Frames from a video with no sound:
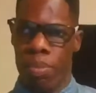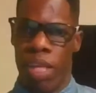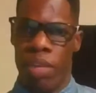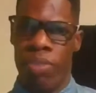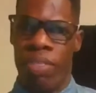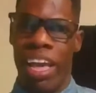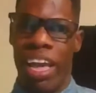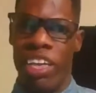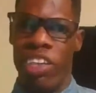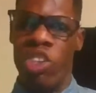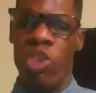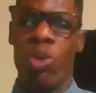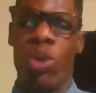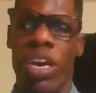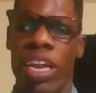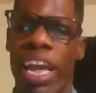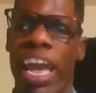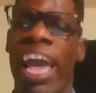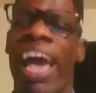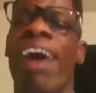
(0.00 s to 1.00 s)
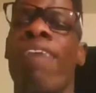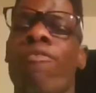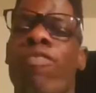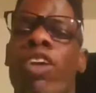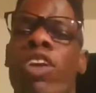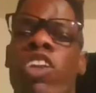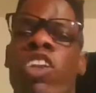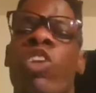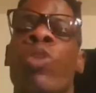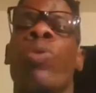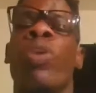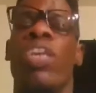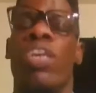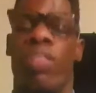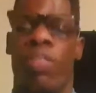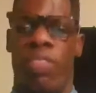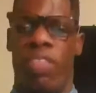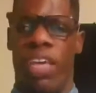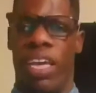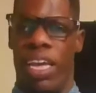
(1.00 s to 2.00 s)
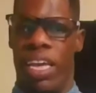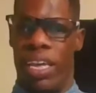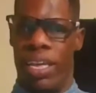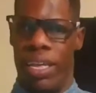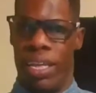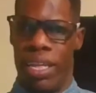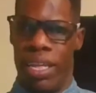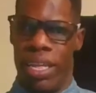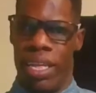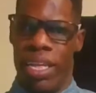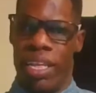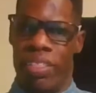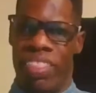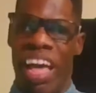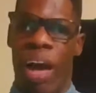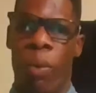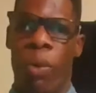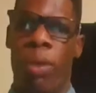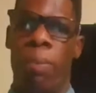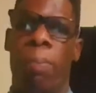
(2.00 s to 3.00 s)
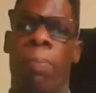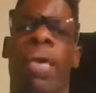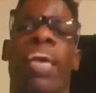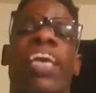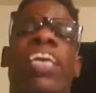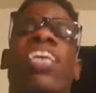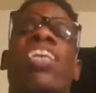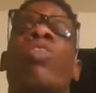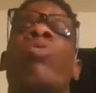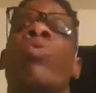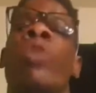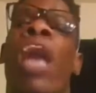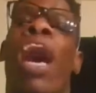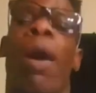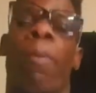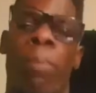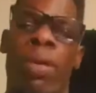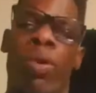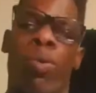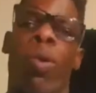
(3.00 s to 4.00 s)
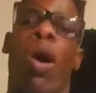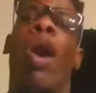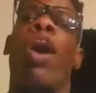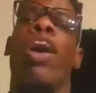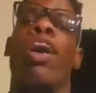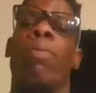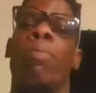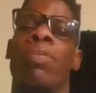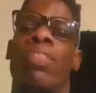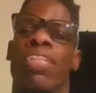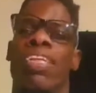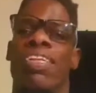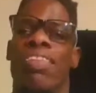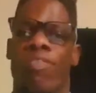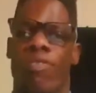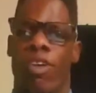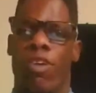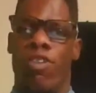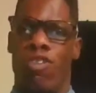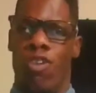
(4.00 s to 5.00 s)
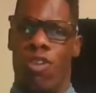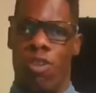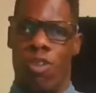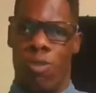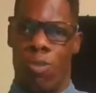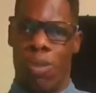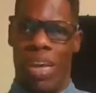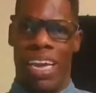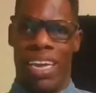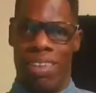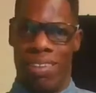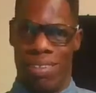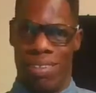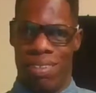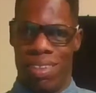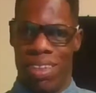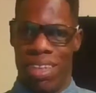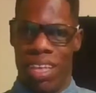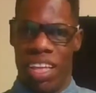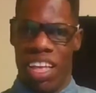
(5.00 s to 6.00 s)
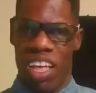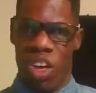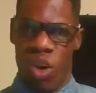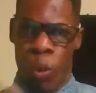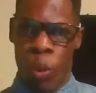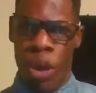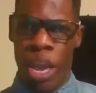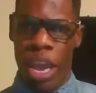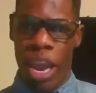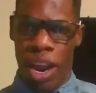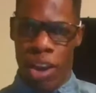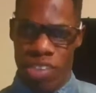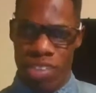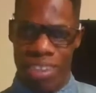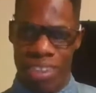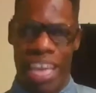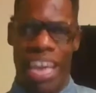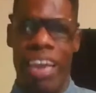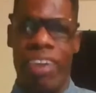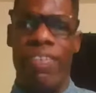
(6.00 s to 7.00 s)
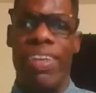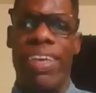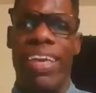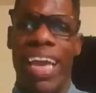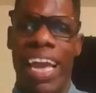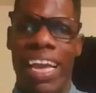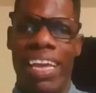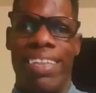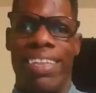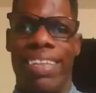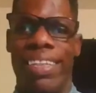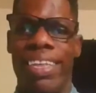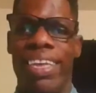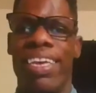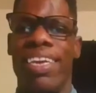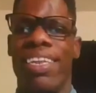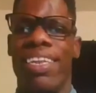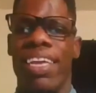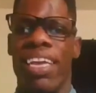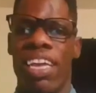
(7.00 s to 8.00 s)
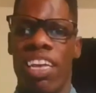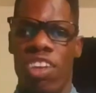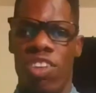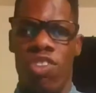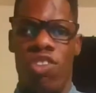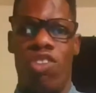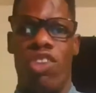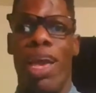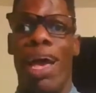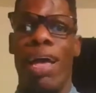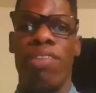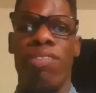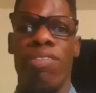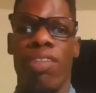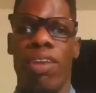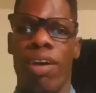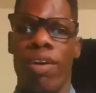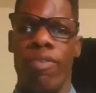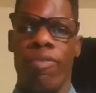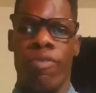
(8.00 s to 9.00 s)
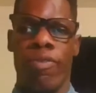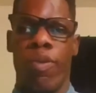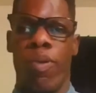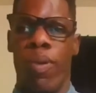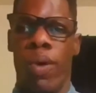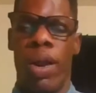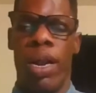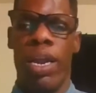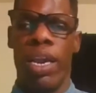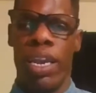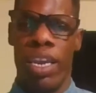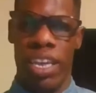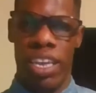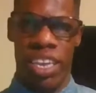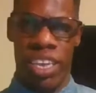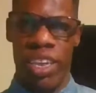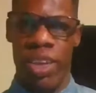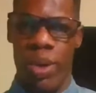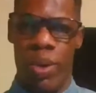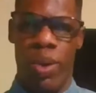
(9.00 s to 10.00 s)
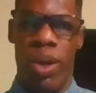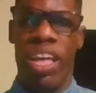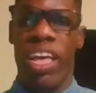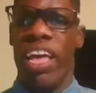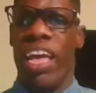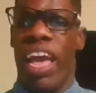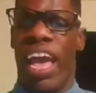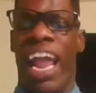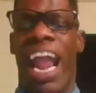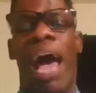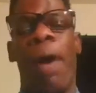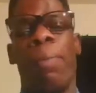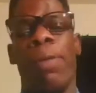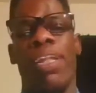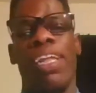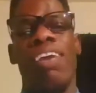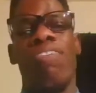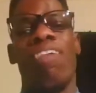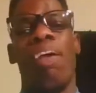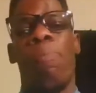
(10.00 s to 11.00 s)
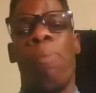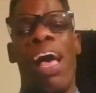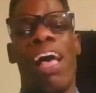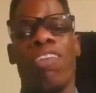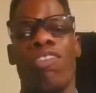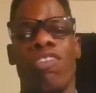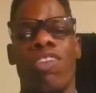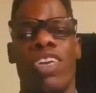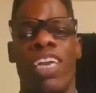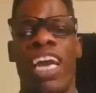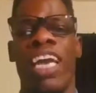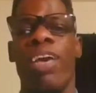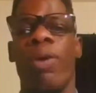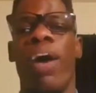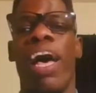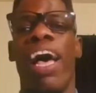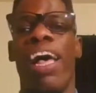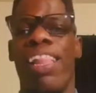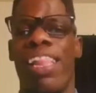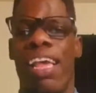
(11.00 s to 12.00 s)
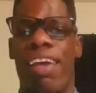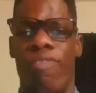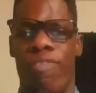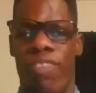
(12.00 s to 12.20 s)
that you could ever do anything that would make you not be welcome in this virtual space. We are saving a seat just for you. And I believe that Pastor Daniel has a